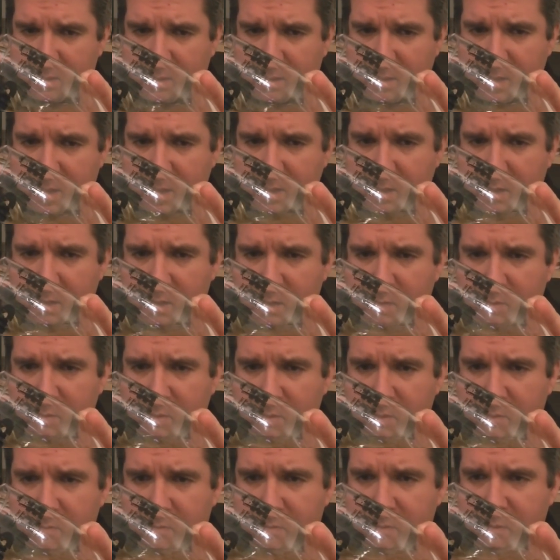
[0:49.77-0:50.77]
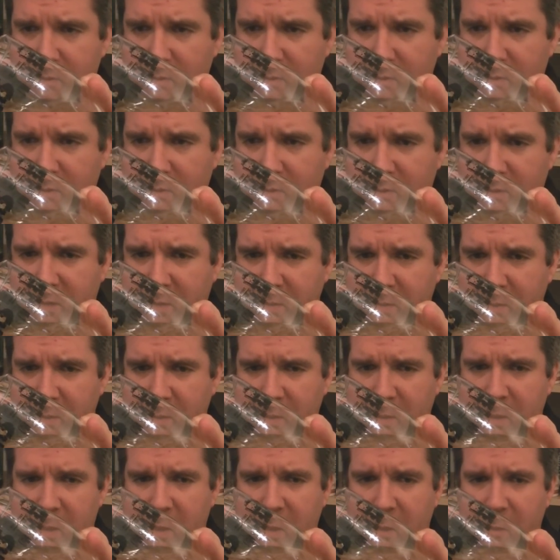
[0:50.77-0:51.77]
getting a load of sediment
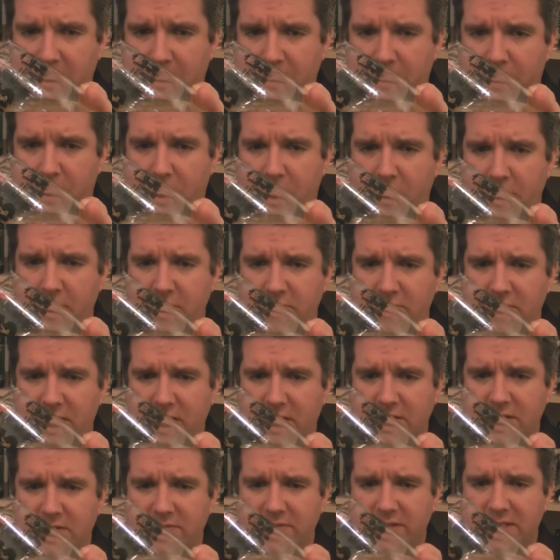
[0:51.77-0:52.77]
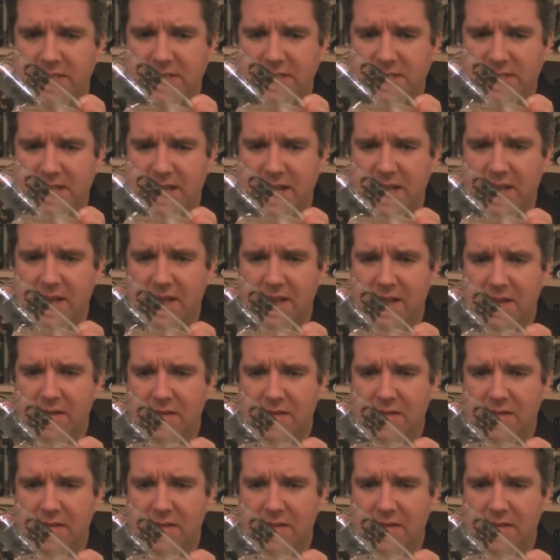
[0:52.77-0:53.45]
in there. Pouring relatively still.